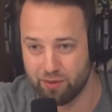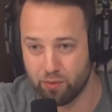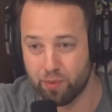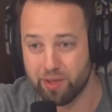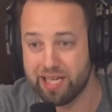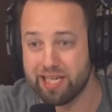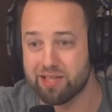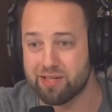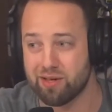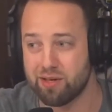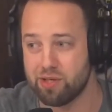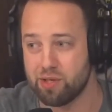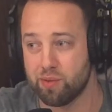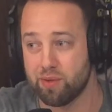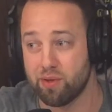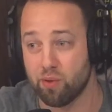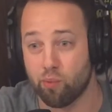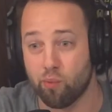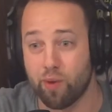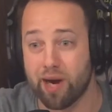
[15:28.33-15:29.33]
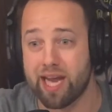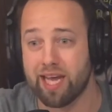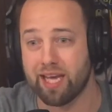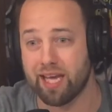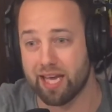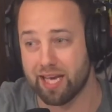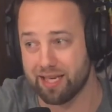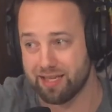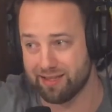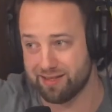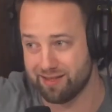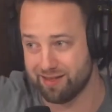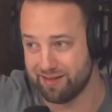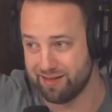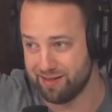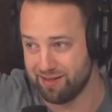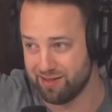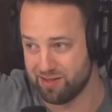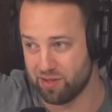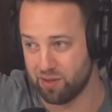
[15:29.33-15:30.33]
We need to start doing the rankings.
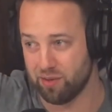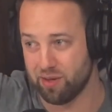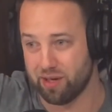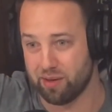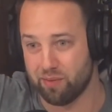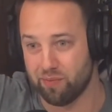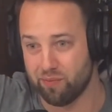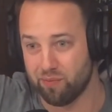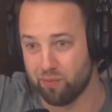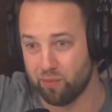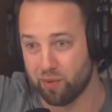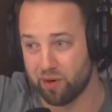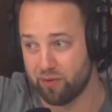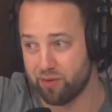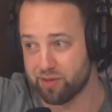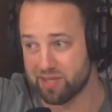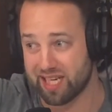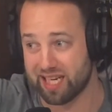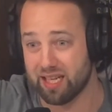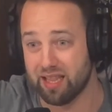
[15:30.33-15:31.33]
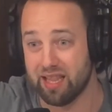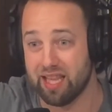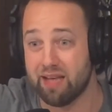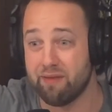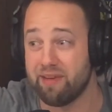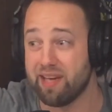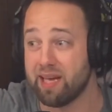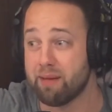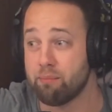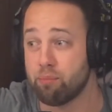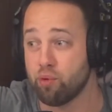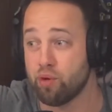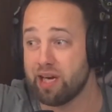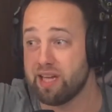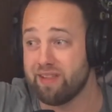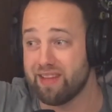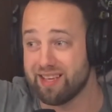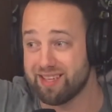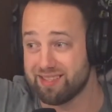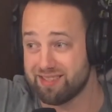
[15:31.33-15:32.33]
So like where there's like a living and
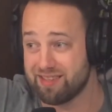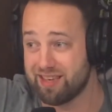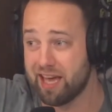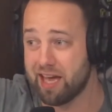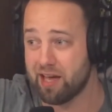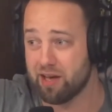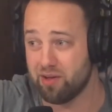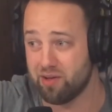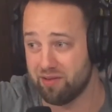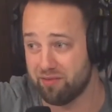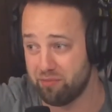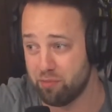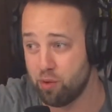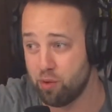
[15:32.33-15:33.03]
breathing scale of